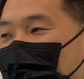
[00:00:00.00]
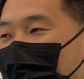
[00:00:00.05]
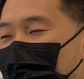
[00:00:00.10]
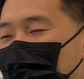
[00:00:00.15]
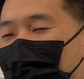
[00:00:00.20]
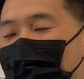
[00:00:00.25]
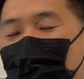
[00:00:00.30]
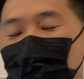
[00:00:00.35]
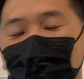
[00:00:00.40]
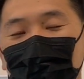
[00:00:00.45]

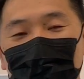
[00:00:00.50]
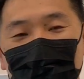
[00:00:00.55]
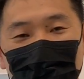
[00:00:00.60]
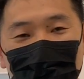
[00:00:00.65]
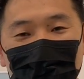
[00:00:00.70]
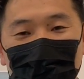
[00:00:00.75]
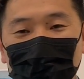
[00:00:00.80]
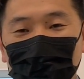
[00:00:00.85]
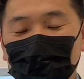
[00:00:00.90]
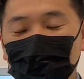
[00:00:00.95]
emergency
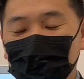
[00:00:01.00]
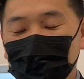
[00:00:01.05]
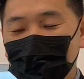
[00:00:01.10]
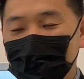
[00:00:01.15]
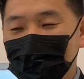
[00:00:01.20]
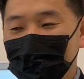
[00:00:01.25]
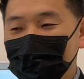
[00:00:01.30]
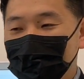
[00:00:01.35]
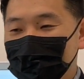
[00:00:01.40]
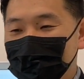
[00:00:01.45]
dental
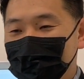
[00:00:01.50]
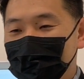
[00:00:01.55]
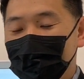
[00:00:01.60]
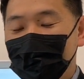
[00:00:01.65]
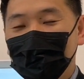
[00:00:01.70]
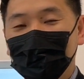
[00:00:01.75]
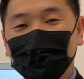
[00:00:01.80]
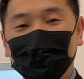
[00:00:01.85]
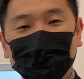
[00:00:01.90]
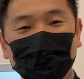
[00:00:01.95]
care,
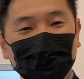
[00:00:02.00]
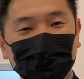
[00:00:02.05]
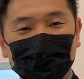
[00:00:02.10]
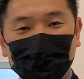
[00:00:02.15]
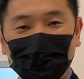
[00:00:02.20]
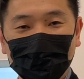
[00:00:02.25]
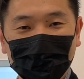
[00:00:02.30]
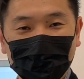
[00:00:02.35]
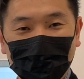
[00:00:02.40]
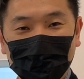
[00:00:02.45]
day in and
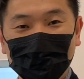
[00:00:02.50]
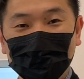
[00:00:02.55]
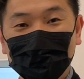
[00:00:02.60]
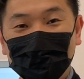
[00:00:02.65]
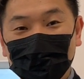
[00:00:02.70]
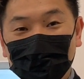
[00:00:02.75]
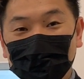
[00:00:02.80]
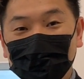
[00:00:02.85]
day out.